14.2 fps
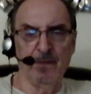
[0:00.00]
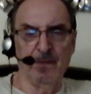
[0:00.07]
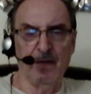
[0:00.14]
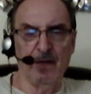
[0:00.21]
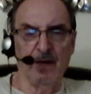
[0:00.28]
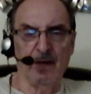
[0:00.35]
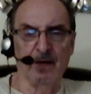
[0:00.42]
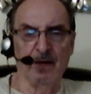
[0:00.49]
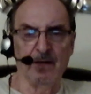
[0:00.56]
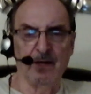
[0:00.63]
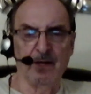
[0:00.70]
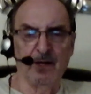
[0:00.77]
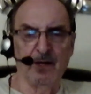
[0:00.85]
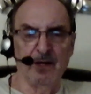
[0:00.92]
And
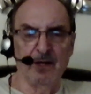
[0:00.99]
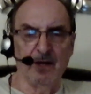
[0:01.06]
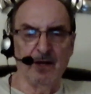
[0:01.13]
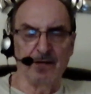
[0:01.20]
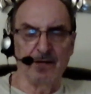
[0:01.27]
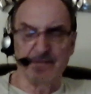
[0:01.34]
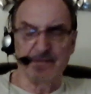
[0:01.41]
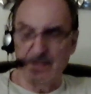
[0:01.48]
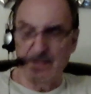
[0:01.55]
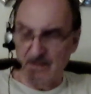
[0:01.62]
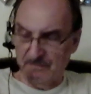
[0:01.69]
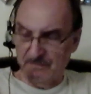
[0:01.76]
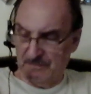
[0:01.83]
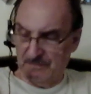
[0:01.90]
at the end
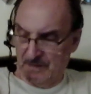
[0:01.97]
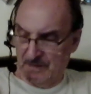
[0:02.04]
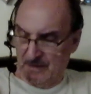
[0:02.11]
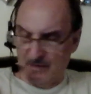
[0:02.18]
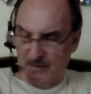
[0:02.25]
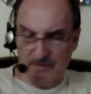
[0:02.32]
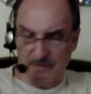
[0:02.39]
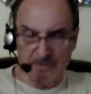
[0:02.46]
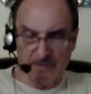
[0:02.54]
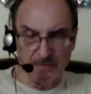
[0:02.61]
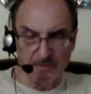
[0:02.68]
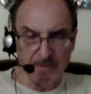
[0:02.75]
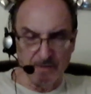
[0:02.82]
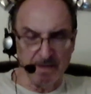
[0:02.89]
of an article
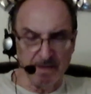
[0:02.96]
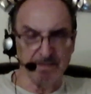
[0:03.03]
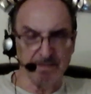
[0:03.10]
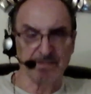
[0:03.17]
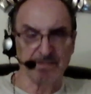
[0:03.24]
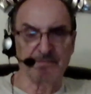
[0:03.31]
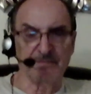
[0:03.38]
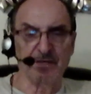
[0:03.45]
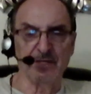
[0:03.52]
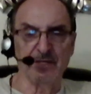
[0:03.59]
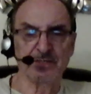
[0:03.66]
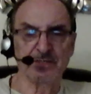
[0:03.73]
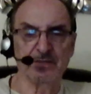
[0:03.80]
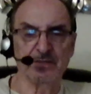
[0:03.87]
that I just finished.